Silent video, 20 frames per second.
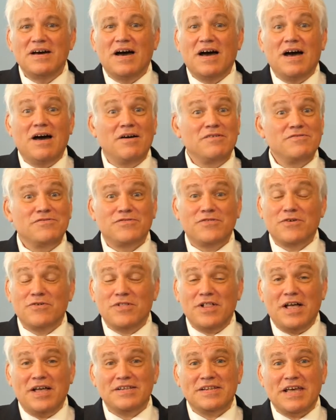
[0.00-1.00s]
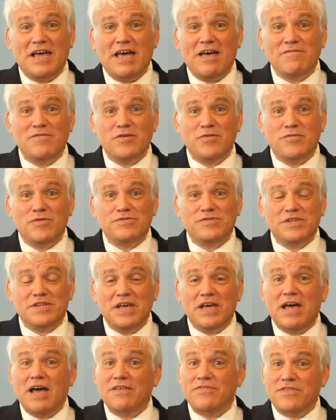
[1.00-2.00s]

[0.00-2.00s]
Uh, so glad to have you with today.